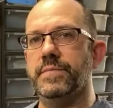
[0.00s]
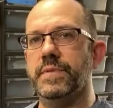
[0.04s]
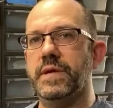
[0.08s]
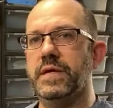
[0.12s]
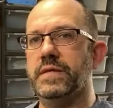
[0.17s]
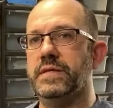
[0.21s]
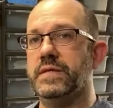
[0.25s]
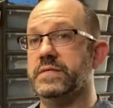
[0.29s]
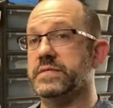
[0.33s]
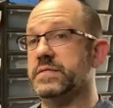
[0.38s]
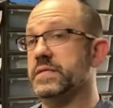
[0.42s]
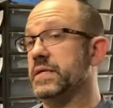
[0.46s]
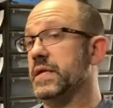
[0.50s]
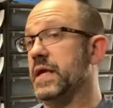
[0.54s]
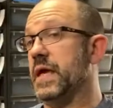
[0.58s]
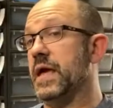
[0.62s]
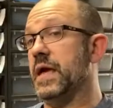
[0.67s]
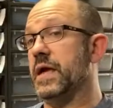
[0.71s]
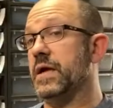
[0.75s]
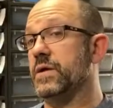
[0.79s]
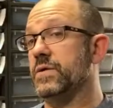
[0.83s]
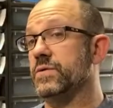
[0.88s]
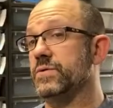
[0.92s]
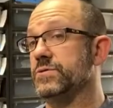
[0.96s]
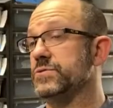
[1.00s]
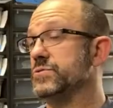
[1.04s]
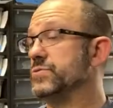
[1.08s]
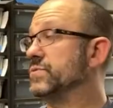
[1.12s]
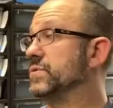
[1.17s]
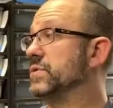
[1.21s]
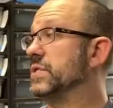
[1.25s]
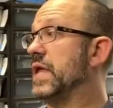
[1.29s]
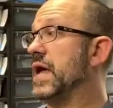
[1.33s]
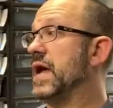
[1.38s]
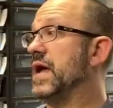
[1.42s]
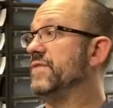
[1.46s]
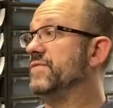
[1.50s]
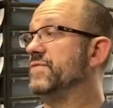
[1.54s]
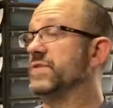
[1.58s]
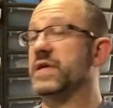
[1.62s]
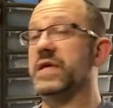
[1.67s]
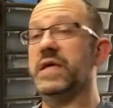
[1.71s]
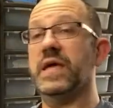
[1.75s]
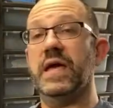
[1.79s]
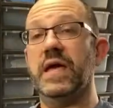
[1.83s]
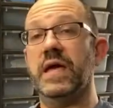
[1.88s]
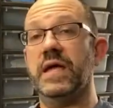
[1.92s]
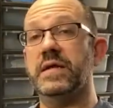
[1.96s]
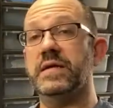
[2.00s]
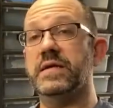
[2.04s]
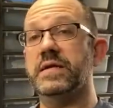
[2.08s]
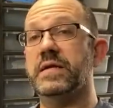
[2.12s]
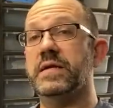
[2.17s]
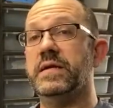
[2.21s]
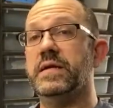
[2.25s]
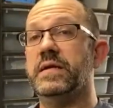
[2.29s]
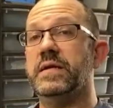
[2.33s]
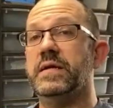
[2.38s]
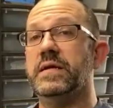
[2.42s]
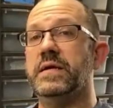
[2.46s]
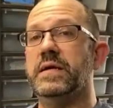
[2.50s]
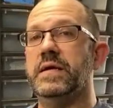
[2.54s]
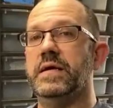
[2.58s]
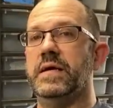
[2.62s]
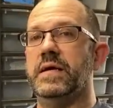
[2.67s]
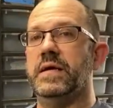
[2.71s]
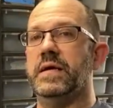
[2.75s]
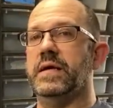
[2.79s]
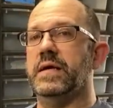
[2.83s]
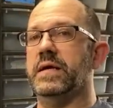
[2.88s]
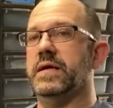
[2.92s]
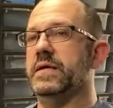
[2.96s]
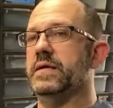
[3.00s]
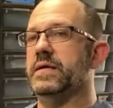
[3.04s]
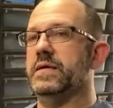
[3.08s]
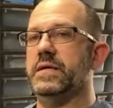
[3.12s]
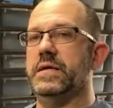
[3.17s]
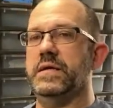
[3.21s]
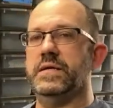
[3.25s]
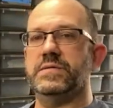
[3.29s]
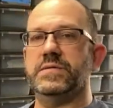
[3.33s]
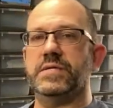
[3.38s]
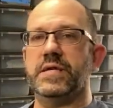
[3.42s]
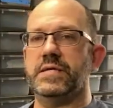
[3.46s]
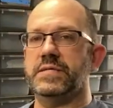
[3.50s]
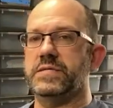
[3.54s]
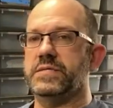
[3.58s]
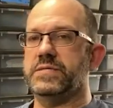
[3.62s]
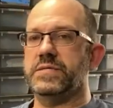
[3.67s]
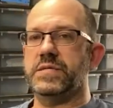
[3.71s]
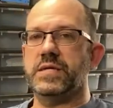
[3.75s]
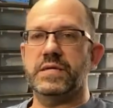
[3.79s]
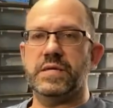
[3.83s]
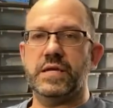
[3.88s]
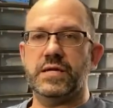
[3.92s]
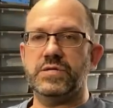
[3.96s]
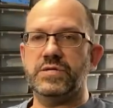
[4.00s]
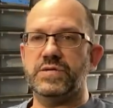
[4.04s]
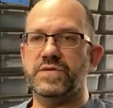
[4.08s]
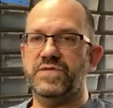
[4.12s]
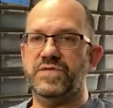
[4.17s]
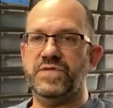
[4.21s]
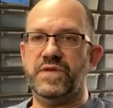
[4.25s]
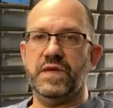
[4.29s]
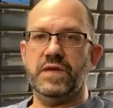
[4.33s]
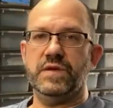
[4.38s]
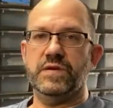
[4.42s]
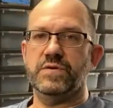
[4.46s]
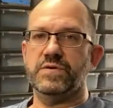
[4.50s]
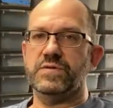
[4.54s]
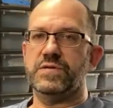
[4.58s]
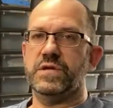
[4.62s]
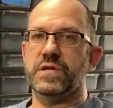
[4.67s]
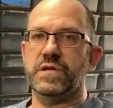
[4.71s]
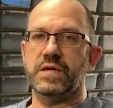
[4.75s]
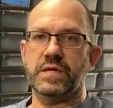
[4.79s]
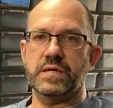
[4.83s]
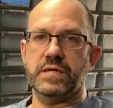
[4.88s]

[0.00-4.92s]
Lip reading: And then today I go to do a live again, and it's like this connection failure thing.